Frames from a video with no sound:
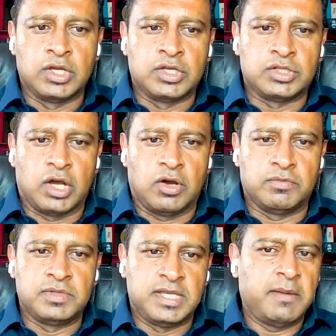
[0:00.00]
So
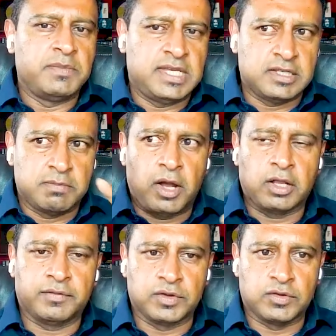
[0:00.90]
DMT is part
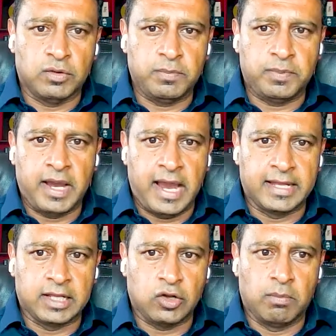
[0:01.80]
of this group,
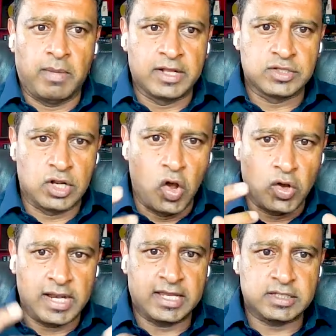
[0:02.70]
and it combines
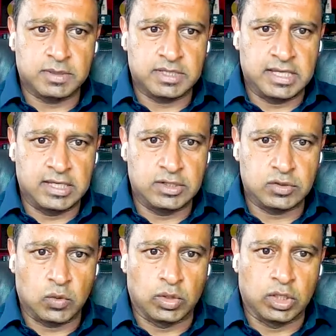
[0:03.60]
local
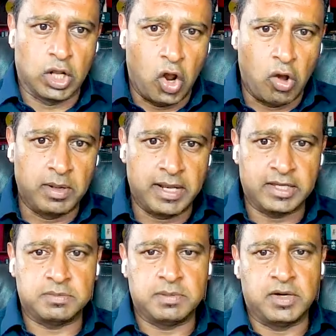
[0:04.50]
expertise with global
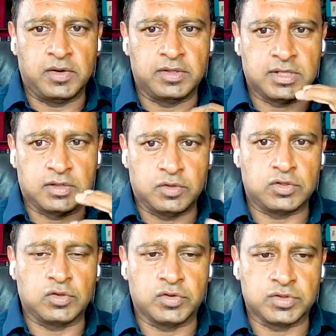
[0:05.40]
experience and
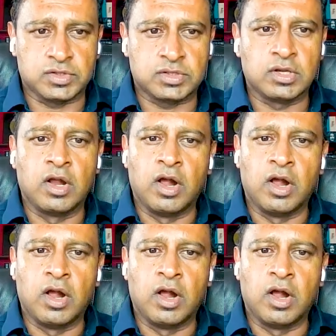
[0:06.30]
resources